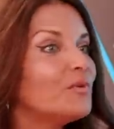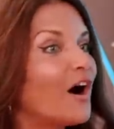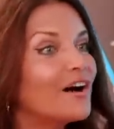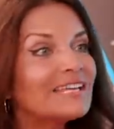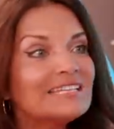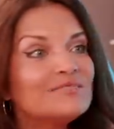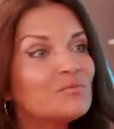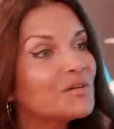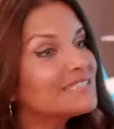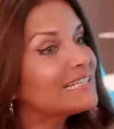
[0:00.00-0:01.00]
Our kid
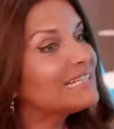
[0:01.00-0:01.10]
wasn't